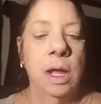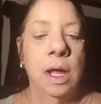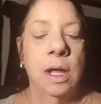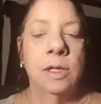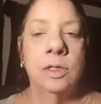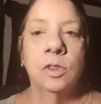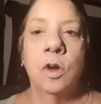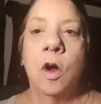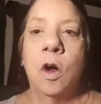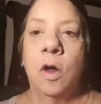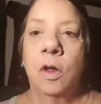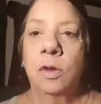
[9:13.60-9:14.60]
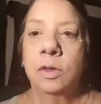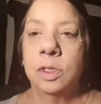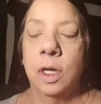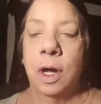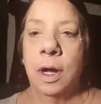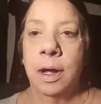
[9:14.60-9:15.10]
it's called
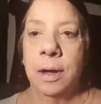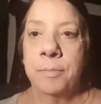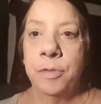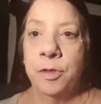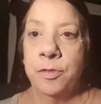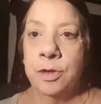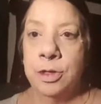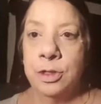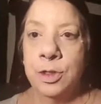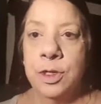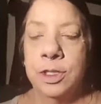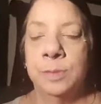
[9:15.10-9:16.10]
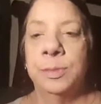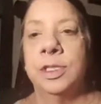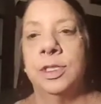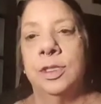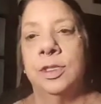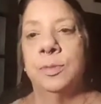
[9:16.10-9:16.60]
The First
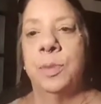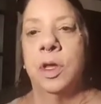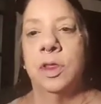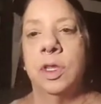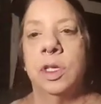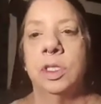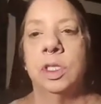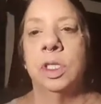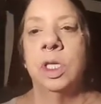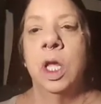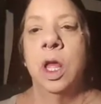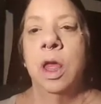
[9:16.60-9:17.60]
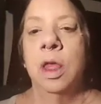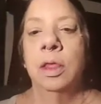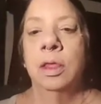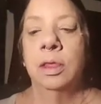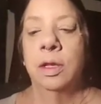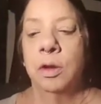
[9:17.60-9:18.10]
Christmas. It's about this
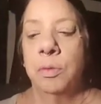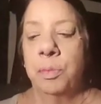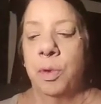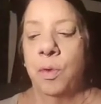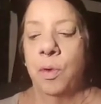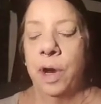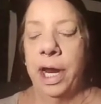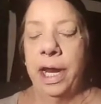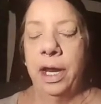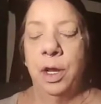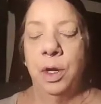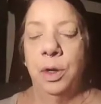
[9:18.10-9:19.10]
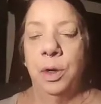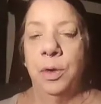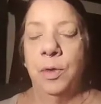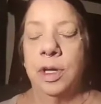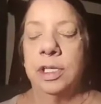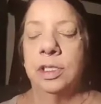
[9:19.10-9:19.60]
little boy
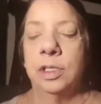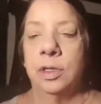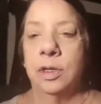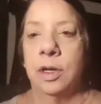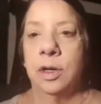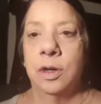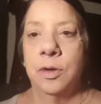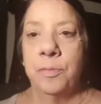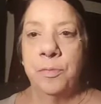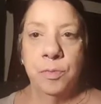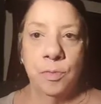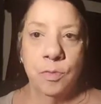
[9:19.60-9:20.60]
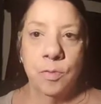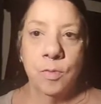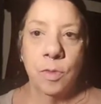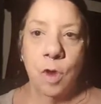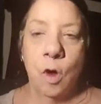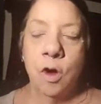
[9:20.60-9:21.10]
who is a
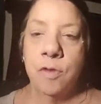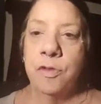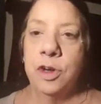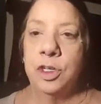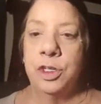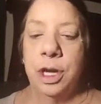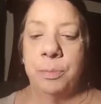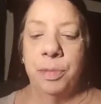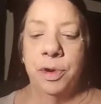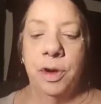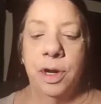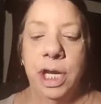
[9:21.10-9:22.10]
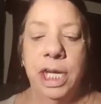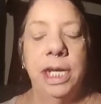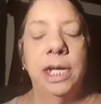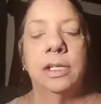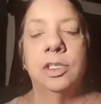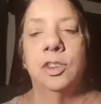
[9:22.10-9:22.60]
orphan shepherd, and he
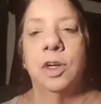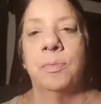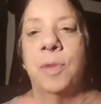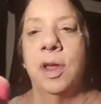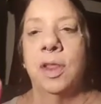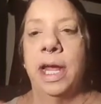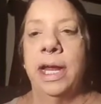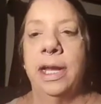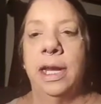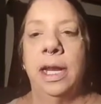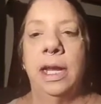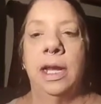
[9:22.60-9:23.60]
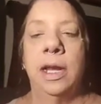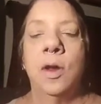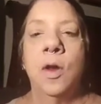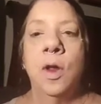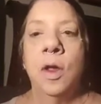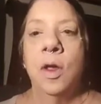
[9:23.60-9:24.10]
gets struck by lightning and
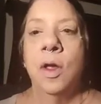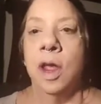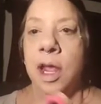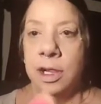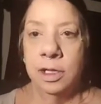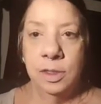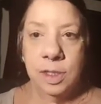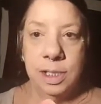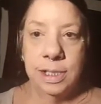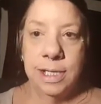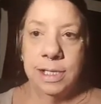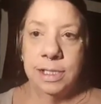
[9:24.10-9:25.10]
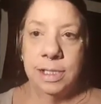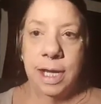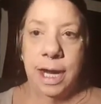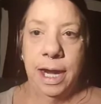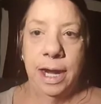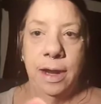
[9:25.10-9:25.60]
he loses his
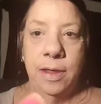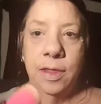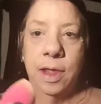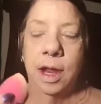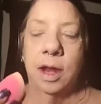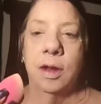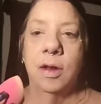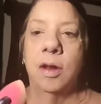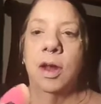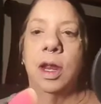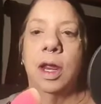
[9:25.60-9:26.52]
sight, and then